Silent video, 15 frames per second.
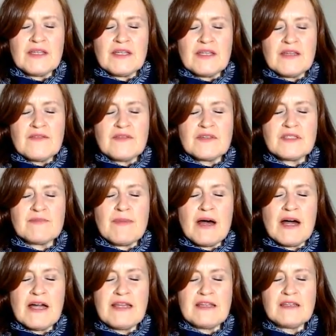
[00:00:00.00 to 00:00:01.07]
The
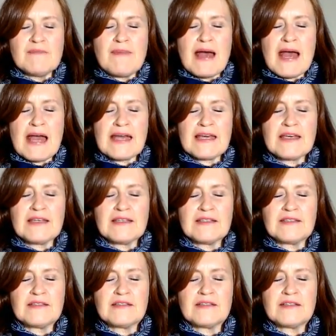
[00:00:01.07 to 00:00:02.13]
spine and the back
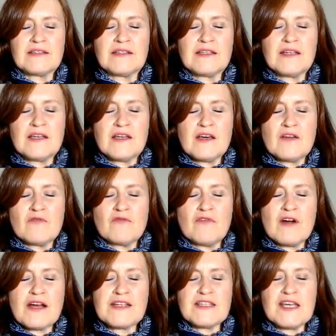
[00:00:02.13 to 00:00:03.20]

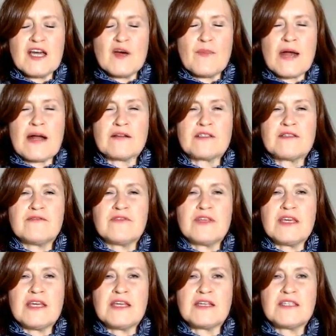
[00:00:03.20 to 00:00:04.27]
rising up out of
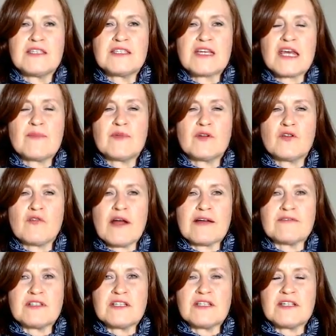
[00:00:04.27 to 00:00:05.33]
the stable
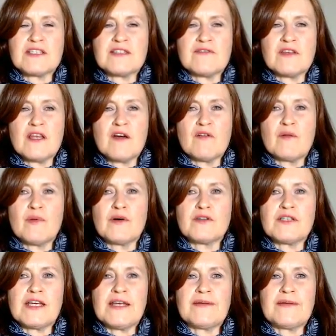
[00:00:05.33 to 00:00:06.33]
groundedness of the lower body.